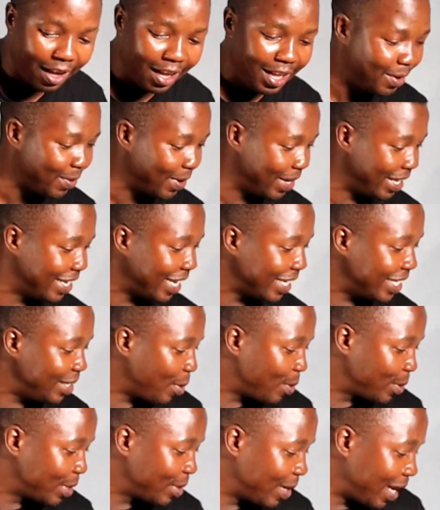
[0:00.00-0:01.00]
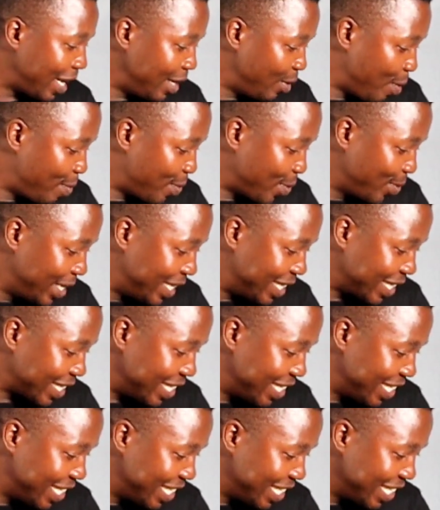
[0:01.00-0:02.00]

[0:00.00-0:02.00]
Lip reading: Aiwa, that you also and what prudence?